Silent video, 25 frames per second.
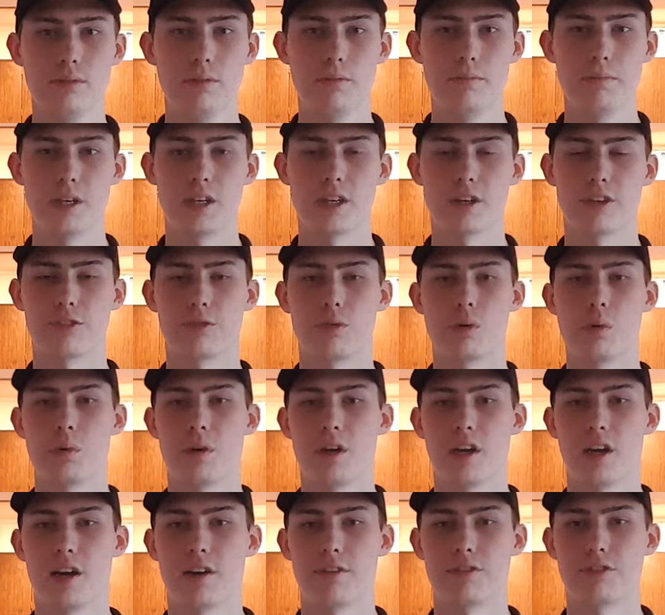because we would
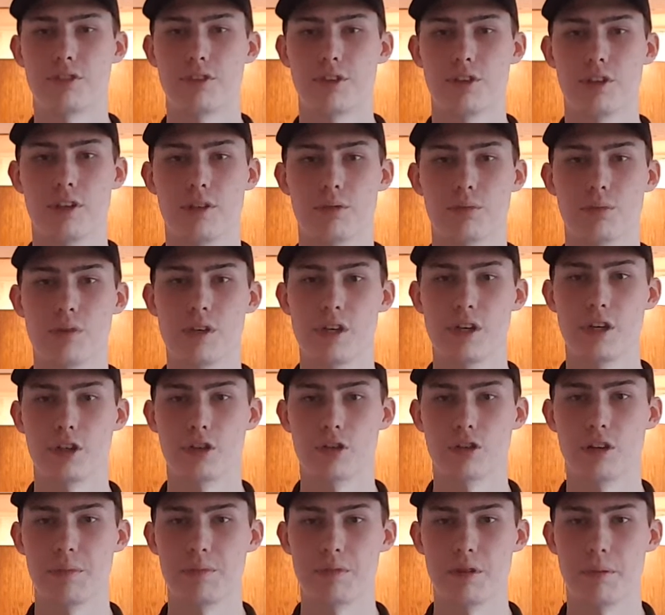have to
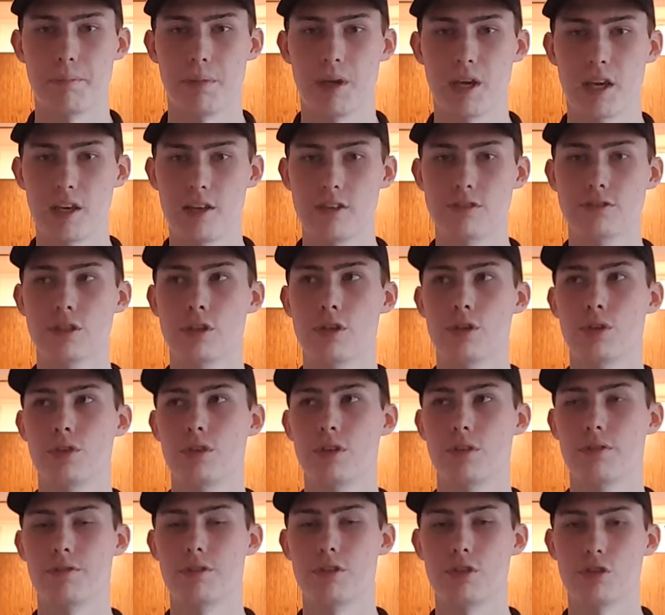re-encrypt the payload,
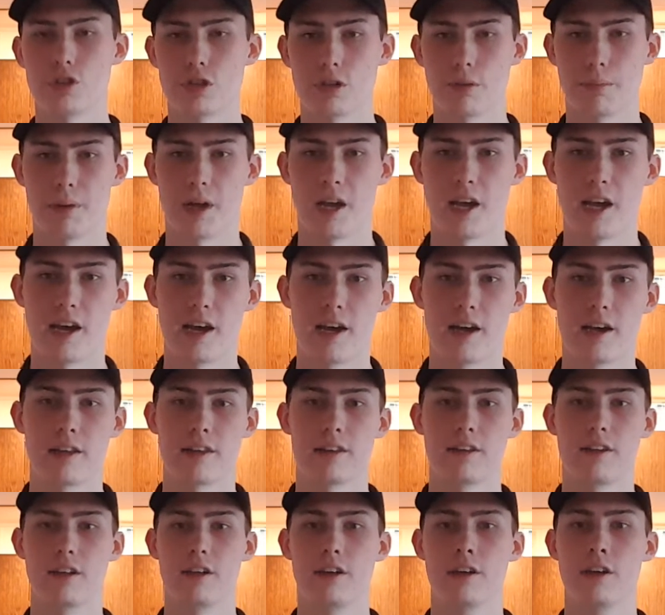the future
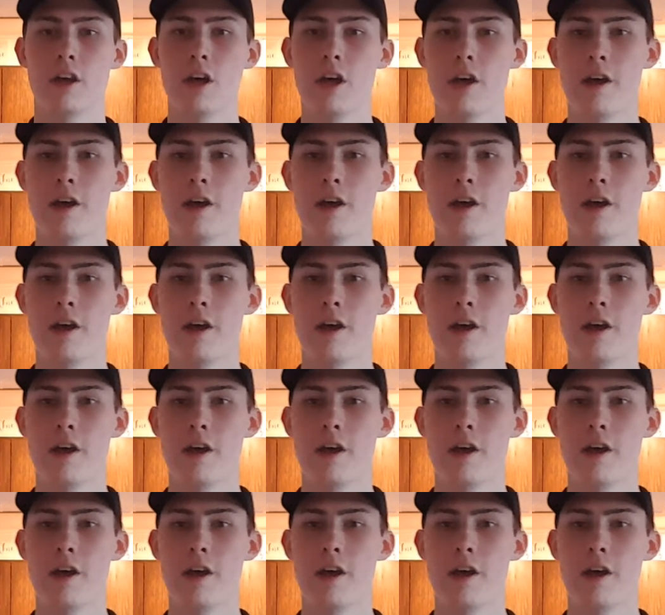path, and